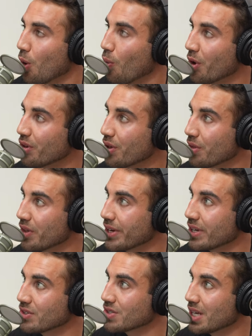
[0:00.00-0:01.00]
one of the
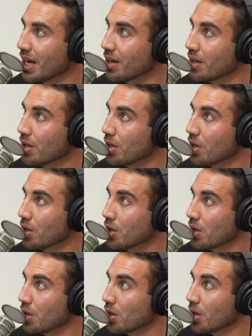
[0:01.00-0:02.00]
things that
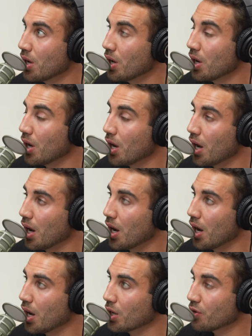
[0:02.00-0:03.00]
uh,